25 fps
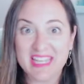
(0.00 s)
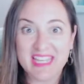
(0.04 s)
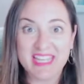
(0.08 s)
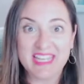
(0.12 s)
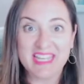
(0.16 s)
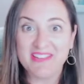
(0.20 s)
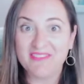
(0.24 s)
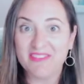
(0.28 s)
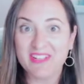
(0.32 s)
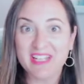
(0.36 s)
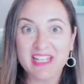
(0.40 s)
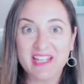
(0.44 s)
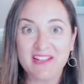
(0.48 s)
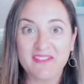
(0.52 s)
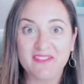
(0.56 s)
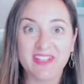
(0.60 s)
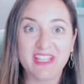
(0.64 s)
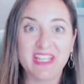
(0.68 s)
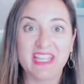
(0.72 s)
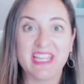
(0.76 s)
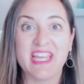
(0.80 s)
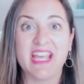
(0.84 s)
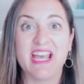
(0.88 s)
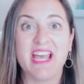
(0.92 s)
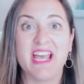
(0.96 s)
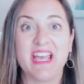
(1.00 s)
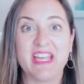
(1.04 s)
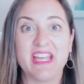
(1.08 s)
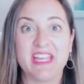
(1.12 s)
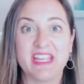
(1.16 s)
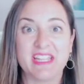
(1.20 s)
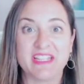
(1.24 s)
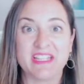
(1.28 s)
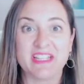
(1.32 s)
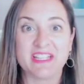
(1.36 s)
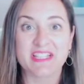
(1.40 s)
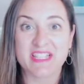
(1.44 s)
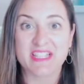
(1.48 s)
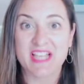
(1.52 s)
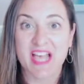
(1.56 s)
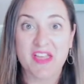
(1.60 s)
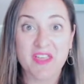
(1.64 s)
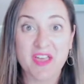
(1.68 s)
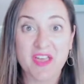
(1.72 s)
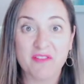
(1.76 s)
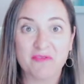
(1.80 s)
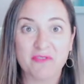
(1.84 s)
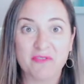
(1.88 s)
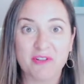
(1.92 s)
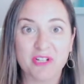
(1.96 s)
Even living here in South
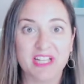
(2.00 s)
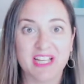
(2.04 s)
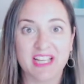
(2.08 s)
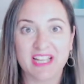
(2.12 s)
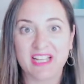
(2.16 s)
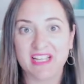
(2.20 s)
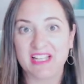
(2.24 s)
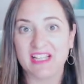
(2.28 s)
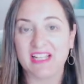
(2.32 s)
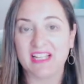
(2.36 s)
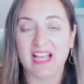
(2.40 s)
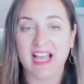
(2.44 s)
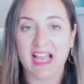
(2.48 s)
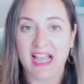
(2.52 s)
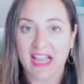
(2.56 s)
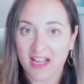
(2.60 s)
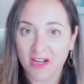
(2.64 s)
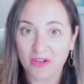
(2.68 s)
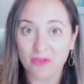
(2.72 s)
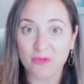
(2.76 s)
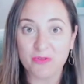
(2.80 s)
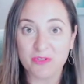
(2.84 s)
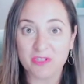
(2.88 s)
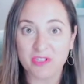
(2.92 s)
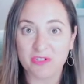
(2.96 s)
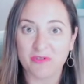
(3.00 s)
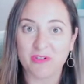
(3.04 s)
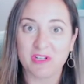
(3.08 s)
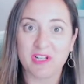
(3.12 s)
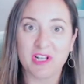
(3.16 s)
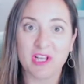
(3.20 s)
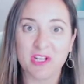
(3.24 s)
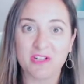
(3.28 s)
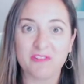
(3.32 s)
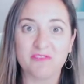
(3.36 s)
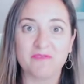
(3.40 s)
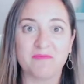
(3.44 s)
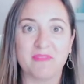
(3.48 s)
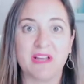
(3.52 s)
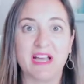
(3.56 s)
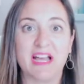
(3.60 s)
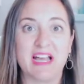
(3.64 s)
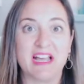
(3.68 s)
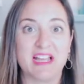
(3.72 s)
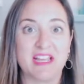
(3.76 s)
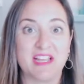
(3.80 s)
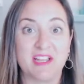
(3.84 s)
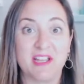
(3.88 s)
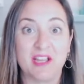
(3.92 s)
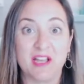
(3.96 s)
Africa, I order a lot of
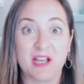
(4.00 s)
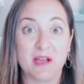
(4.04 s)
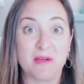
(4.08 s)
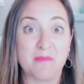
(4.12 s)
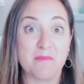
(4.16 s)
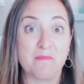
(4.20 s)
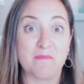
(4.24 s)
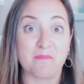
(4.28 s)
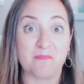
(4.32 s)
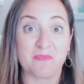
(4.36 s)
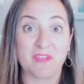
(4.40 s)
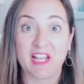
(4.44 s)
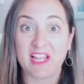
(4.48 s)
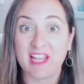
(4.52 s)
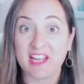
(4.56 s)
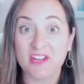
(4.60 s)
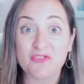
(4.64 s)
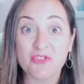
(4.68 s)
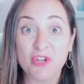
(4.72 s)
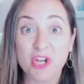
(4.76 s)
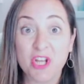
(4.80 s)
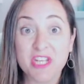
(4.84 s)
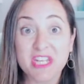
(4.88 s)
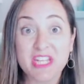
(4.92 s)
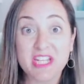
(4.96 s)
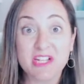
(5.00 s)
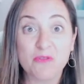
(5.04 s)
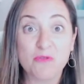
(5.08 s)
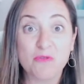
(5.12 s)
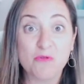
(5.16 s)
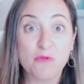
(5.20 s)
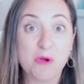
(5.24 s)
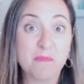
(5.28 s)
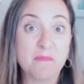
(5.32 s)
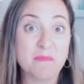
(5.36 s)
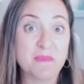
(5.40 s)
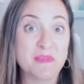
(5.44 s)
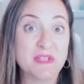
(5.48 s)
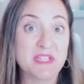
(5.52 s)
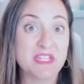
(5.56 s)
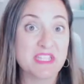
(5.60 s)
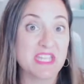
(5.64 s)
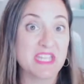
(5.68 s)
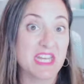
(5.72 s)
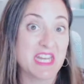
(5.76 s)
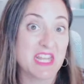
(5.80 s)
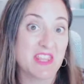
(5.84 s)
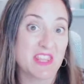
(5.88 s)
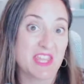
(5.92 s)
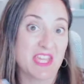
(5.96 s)
my electronic equipment,
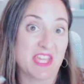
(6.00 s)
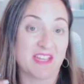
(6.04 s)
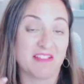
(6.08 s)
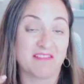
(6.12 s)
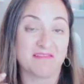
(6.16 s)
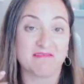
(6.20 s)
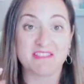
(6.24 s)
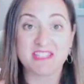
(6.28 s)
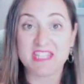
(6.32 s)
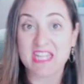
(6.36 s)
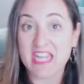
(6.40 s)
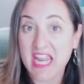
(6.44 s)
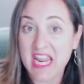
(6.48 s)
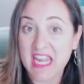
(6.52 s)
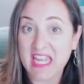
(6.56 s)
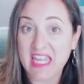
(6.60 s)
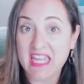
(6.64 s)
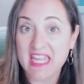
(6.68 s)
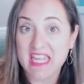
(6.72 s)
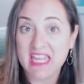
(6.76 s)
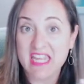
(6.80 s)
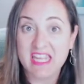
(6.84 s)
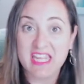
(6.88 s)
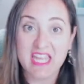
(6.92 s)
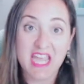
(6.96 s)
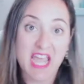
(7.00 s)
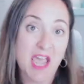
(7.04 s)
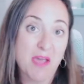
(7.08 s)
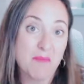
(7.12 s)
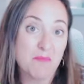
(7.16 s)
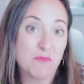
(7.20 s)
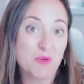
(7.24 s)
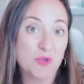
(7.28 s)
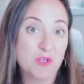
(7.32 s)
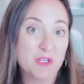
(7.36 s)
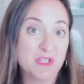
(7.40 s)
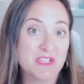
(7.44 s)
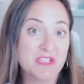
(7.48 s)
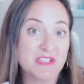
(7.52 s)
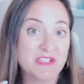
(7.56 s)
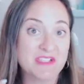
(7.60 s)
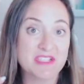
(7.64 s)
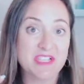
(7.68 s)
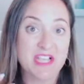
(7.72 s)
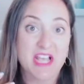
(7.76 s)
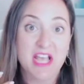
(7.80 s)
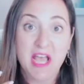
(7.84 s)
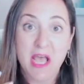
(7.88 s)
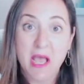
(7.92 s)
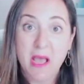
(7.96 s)
anything techie, cameras,
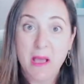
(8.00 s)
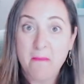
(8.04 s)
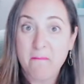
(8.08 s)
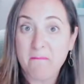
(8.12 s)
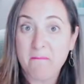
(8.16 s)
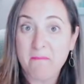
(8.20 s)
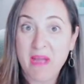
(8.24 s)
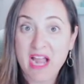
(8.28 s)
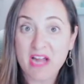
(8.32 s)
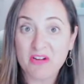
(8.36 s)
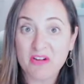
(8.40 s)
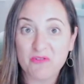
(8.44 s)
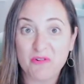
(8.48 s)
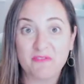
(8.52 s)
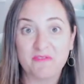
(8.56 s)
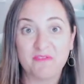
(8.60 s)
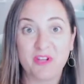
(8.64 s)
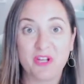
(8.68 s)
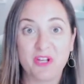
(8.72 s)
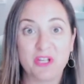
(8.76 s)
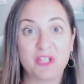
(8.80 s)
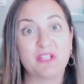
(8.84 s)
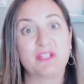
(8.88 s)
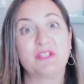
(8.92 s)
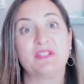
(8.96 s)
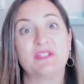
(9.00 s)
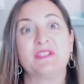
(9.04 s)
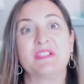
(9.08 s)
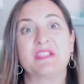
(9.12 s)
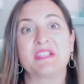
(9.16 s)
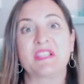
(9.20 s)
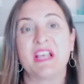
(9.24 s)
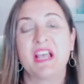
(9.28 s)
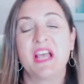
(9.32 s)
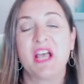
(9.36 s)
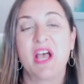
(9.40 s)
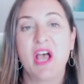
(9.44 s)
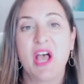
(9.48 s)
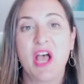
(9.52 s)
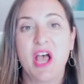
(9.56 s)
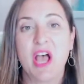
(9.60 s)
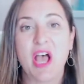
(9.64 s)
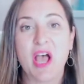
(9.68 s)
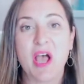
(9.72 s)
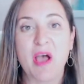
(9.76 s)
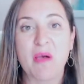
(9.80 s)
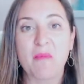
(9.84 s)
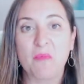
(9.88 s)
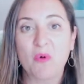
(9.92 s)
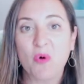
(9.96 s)
microphones,
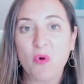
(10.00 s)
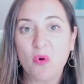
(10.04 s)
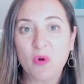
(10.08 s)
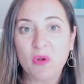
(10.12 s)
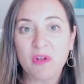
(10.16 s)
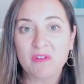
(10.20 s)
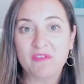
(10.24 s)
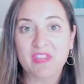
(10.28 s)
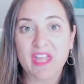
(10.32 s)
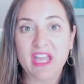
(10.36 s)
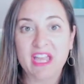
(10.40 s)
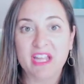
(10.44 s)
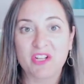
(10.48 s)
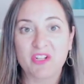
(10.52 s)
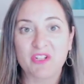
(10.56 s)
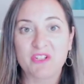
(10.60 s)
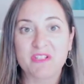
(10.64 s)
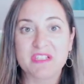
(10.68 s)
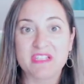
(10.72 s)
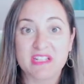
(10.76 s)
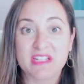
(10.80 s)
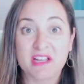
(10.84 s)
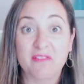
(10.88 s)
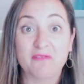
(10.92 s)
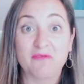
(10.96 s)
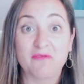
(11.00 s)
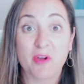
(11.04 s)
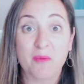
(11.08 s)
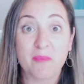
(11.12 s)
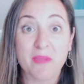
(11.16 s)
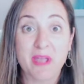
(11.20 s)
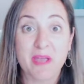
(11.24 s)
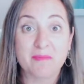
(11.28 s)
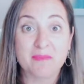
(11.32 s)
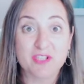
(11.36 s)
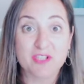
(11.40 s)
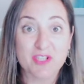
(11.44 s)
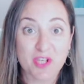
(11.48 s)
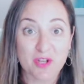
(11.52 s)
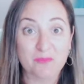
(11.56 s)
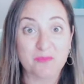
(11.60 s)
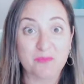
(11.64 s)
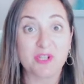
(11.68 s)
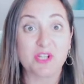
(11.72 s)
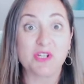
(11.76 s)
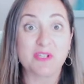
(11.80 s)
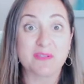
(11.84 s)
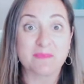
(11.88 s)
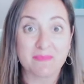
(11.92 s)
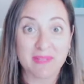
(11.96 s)
all of that good stuff Amazon
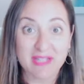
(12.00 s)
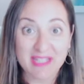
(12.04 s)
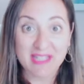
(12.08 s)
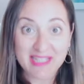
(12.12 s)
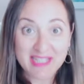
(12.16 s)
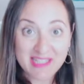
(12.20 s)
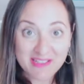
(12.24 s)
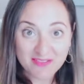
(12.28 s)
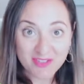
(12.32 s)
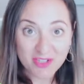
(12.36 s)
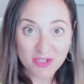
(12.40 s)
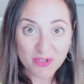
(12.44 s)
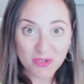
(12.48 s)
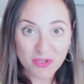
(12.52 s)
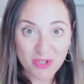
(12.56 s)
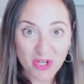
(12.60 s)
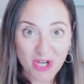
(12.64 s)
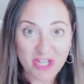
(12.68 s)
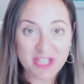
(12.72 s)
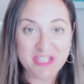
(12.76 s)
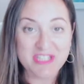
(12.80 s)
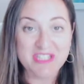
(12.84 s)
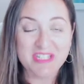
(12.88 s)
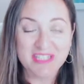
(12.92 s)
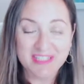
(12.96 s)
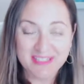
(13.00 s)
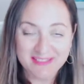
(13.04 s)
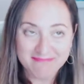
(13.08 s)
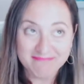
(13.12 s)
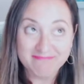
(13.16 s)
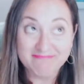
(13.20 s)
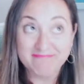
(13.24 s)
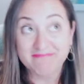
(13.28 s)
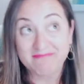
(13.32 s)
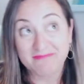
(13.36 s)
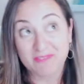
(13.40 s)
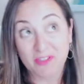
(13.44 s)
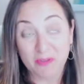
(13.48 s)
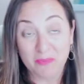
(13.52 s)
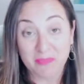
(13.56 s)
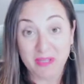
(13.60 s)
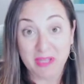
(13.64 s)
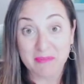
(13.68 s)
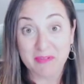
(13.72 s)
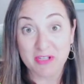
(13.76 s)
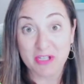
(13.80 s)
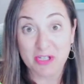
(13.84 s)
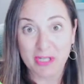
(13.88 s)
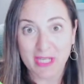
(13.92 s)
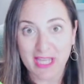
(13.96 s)
because believe it or not, or
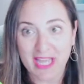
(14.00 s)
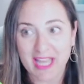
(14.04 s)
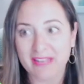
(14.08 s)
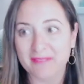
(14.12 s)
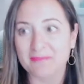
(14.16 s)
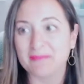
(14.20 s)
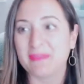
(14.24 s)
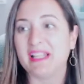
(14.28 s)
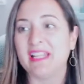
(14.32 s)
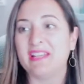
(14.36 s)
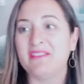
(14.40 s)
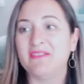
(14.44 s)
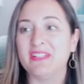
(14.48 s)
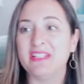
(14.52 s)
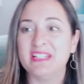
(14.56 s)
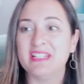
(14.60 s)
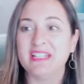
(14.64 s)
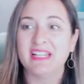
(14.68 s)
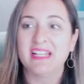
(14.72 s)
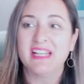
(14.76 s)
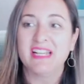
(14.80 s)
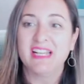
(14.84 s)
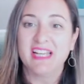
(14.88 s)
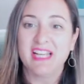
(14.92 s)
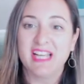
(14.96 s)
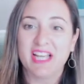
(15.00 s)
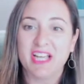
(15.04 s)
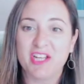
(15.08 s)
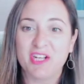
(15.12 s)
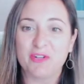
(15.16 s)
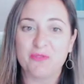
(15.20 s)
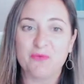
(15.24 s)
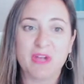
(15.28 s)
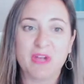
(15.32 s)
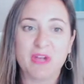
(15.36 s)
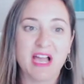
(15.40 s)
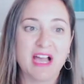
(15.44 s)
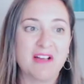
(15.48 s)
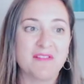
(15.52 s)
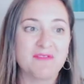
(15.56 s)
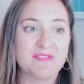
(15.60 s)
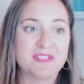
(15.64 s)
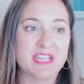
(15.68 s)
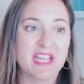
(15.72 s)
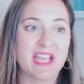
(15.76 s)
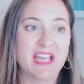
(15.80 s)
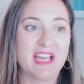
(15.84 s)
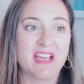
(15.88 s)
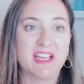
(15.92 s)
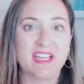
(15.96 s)
maybe you can believe it, it arrives
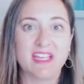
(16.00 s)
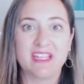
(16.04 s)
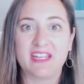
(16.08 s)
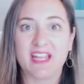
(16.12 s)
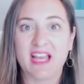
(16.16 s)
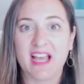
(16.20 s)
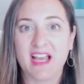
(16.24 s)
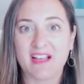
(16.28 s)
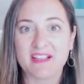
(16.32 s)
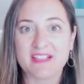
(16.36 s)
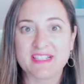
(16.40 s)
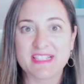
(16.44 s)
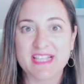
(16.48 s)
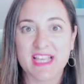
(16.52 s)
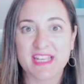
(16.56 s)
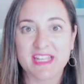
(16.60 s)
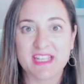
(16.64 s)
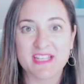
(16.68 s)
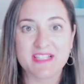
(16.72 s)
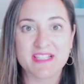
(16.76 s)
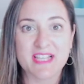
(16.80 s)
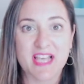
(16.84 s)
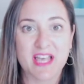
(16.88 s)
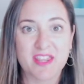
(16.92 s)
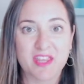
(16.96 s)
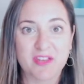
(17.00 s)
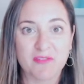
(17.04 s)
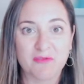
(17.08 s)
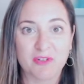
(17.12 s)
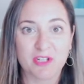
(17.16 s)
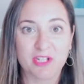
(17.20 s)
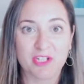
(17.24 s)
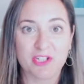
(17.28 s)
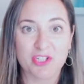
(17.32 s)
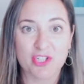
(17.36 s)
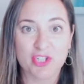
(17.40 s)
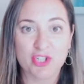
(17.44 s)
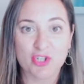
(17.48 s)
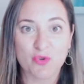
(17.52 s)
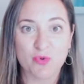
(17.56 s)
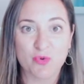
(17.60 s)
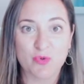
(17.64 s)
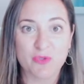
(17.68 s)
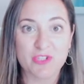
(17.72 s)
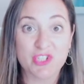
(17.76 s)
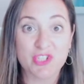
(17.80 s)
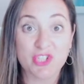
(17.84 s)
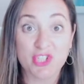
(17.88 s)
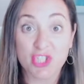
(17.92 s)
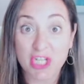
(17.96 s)
here in our sunny South African
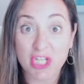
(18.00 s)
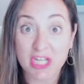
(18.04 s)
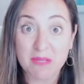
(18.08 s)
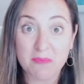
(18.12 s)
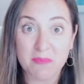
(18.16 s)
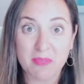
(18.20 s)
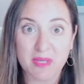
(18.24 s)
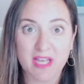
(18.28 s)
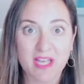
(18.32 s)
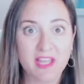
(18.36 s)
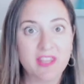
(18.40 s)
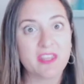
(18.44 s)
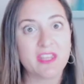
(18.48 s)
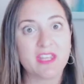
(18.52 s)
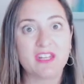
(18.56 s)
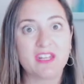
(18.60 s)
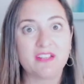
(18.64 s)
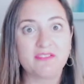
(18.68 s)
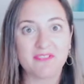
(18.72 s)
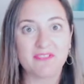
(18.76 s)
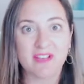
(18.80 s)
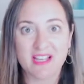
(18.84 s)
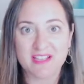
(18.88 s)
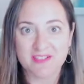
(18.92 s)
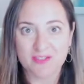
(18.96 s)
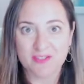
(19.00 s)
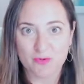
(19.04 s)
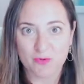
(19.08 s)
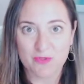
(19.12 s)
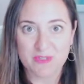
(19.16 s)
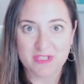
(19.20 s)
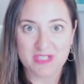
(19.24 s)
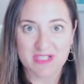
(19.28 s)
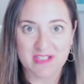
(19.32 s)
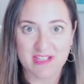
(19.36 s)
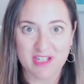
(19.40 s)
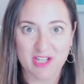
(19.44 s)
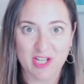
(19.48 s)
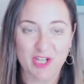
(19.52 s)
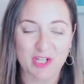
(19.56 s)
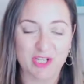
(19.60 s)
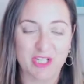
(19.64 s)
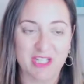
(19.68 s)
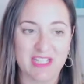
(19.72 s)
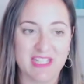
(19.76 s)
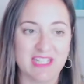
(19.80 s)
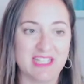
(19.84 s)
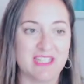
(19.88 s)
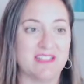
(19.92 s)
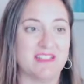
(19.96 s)
shores cheaper than if I source it
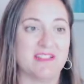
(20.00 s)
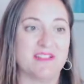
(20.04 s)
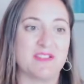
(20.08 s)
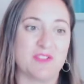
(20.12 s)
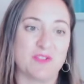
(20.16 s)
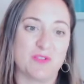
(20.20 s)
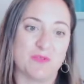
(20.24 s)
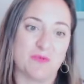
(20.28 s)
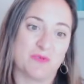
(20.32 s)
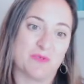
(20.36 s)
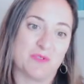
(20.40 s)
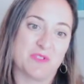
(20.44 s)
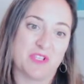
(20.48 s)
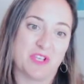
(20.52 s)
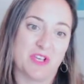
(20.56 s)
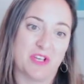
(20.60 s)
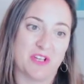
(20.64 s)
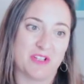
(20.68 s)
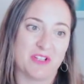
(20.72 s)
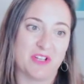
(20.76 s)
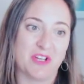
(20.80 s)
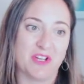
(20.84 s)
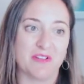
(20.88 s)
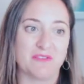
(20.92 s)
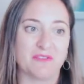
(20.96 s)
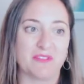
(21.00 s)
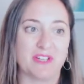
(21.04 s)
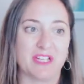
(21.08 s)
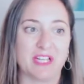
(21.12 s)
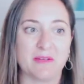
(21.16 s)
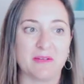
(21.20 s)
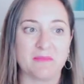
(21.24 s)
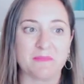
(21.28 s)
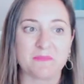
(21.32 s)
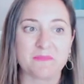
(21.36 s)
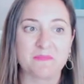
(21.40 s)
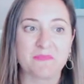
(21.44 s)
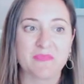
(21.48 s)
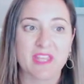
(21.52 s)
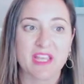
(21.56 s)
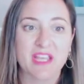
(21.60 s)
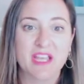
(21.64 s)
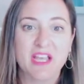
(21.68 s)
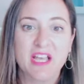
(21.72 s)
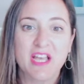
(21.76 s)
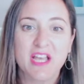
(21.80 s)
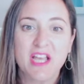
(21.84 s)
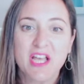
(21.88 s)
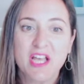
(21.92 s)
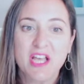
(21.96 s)
locally in a store. So go figure.
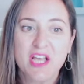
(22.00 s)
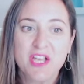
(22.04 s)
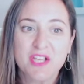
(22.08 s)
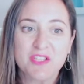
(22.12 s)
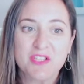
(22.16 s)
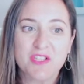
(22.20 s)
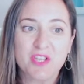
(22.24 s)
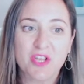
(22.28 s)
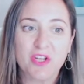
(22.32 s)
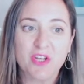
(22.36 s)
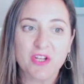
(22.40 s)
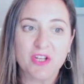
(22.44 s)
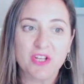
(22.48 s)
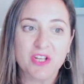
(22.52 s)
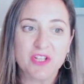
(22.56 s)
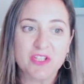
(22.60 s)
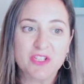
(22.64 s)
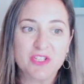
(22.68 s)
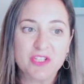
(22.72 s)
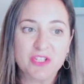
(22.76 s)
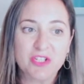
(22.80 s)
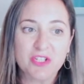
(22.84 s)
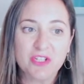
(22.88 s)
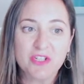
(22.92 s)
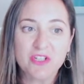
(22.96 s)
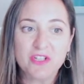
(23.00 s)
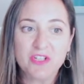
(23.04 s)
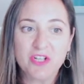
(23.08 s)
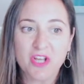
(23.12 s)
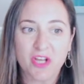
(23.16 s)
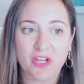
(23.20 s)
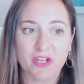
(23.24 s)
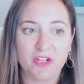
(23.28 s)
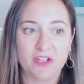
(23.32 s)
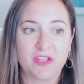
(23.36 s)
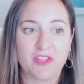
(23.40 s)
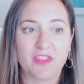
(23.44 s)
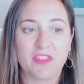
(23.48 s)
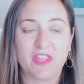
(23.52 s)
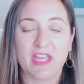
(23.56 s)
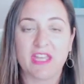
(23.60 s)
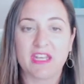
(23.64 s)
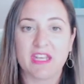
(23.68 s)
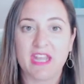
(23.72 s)
So, do you know that